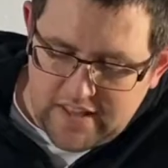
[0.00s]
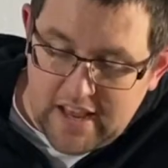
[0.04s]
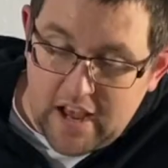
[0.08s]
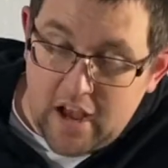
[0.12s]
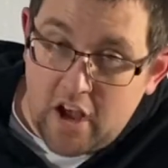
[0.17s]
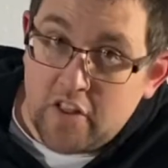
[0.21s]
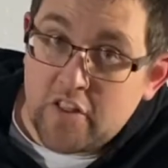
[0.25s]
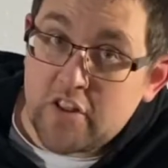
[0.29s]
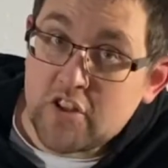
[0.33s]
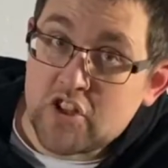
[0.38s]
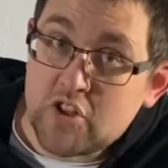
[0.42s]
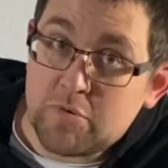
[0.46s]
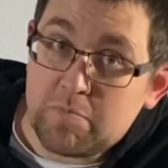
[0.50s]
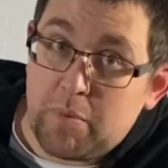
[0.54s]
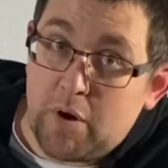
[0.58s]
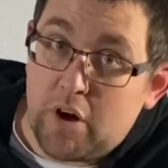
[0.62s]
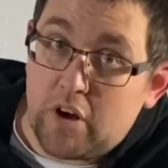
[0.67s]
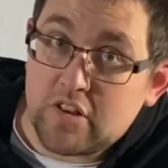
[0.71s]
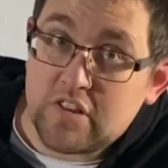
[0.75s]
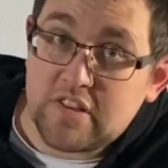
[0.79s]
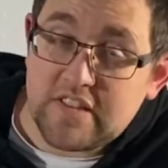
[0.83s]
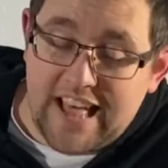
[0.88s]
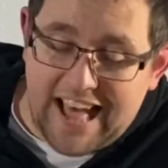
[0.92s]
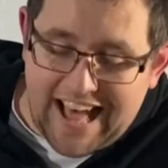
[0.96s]
other
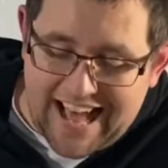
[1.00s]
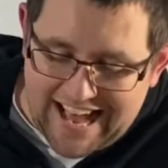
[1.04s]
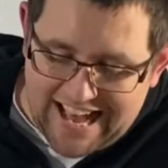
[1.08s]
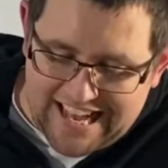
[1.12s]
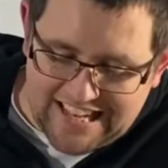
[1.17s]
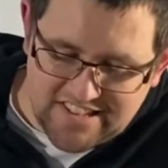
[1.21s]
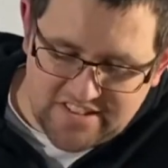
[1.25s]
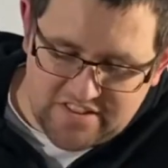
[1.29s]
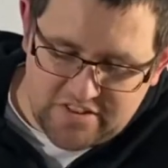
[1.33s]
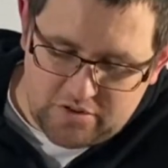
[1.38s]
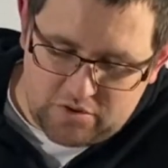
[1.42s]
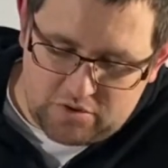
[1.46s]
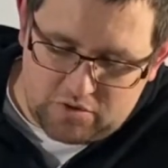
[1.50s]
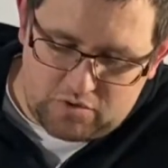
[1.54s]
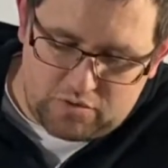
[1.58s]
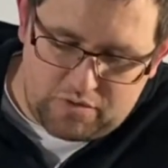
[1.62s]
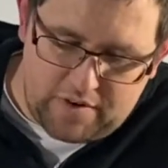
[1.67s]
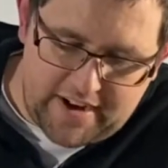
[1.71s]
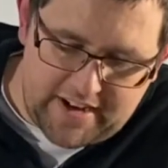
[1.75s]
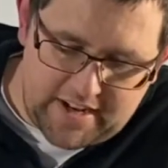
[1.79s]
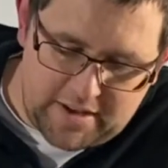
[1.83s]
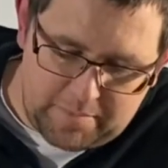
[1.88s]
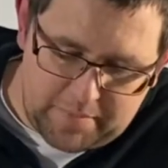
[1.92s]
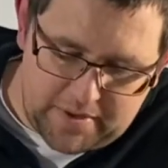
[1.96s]
spots that hasn't
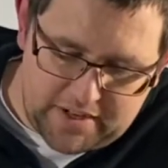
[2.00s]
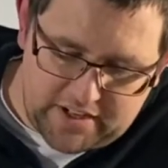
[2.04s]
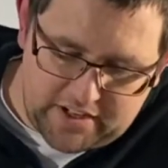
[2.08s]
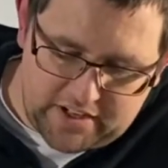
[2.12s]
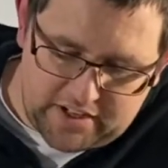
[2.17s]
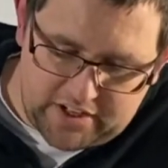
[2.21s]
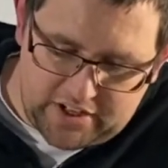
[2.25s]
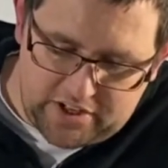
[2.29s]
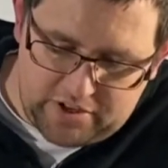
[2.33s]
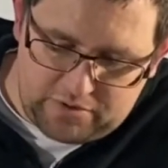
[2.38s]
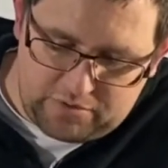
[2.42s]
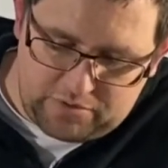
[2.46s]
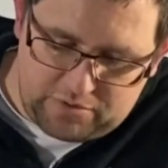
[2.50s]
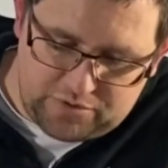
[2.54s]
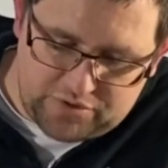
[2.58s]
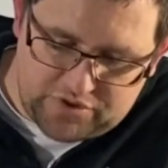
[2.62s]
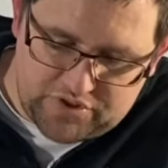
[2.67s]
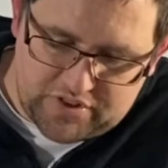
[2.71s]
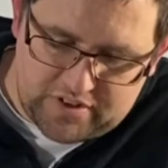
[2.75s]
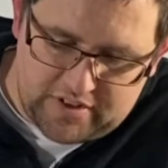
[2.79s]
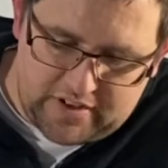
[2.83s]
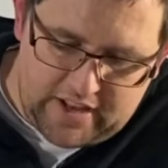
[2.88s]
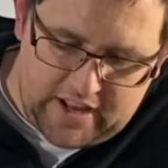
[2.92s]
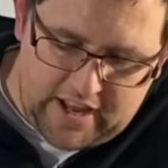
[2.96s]
already been
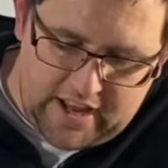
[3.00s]
used.